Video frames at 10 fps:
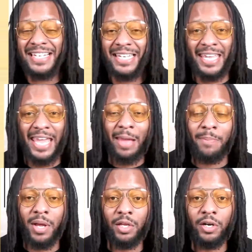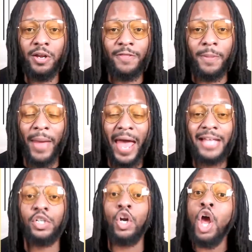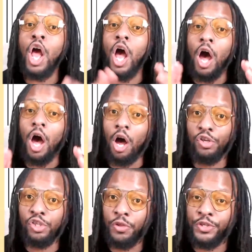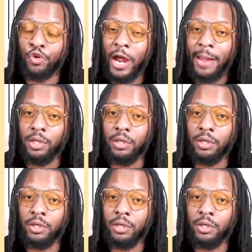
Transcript: Cam Miller, the passer, also the scrambler.